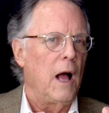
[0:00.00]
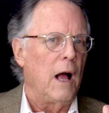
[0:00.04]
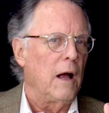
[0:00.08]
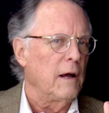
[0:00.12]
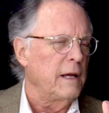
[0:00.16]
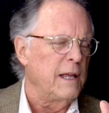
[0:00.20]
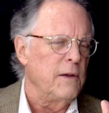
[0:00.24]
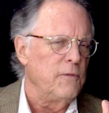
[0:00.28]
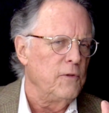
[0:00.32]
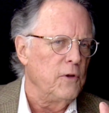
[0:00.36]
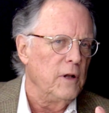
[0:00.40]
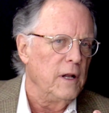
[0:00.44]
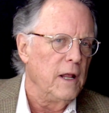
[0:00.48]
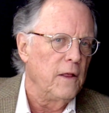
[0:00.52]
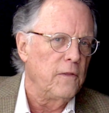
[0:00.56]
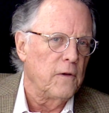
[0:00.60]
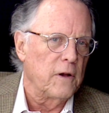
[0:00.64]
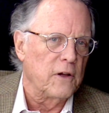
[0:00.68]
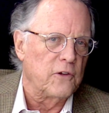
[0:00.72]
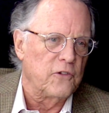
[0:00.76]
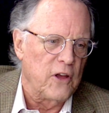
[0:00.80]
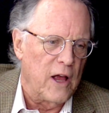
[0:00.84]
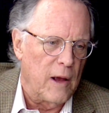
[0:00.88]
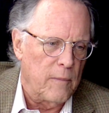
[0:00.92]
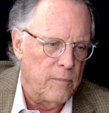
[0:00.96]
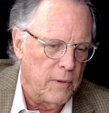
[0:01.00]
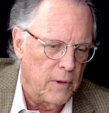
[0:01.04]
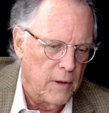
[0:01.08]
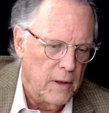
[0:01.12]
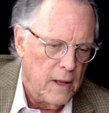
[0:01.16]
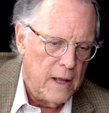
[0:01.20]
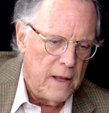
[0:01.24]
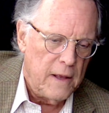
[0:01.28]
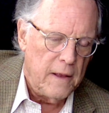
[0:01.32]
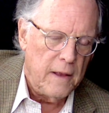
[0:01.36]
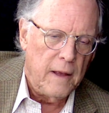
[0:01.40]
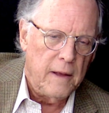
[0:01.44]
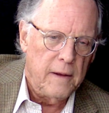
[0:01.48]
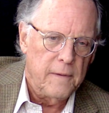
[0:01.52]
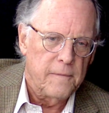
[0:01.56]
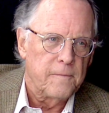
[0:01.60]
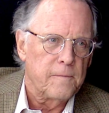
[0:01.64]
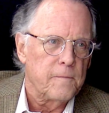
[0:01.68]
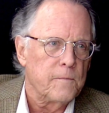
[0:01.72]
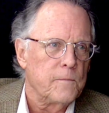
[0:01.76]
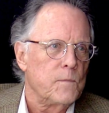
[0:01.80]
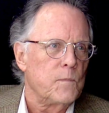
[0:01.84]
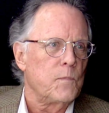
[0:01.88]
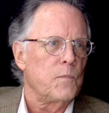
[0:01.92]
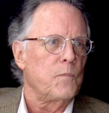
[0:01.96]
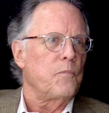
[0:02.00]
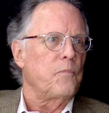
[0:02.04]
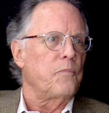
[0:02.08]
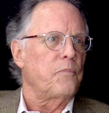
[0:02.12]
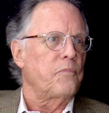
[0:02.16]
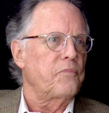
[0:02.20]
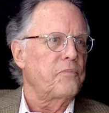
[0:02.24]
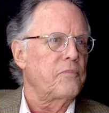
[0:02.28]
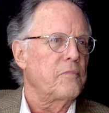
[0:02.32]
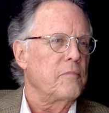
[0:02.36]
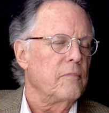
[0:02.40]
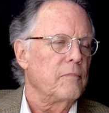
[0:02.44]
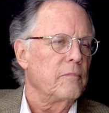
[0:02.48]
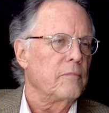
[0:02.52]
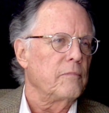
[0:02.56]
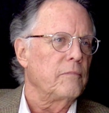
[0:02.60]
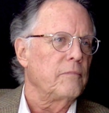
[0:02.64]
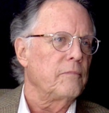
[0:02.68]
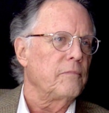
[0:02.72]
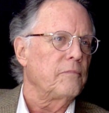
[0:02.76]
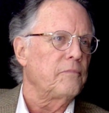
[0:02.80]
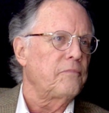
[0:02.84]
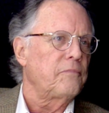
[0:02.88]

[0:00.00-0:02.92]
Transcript: I'll give you another yeah. example. We wouldn't need to pollute our